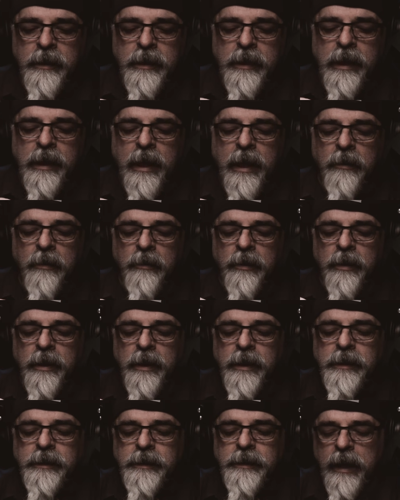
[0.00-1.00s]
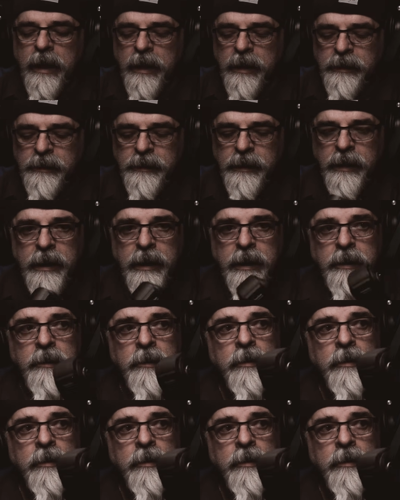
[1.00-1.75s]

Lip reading: Now, this has a